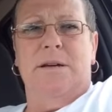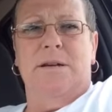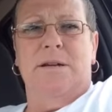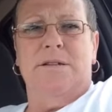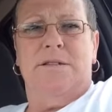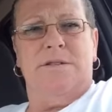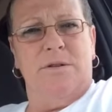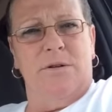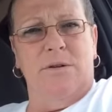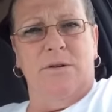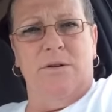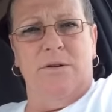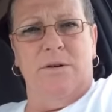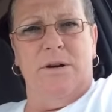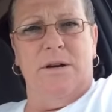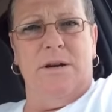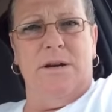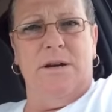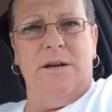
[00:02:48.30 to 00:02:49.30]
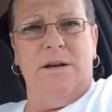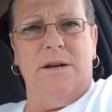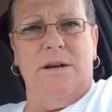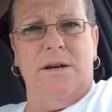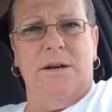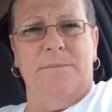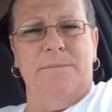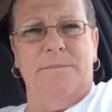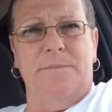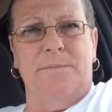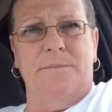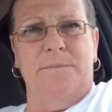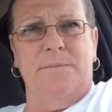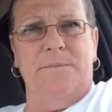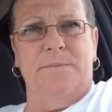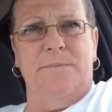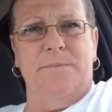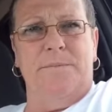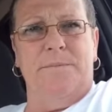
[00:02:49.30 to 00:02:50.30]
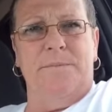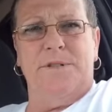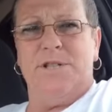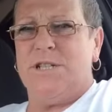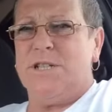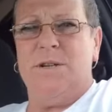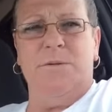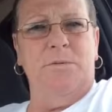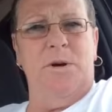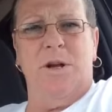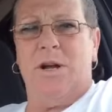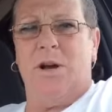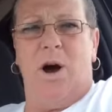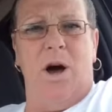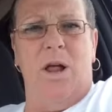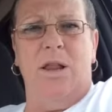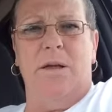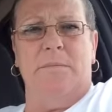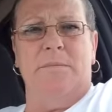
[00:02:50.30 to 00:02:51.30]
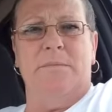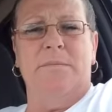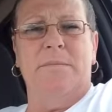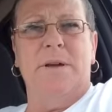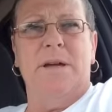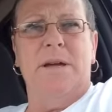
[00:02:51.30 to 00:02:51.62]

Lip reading: So she didn't want to call him.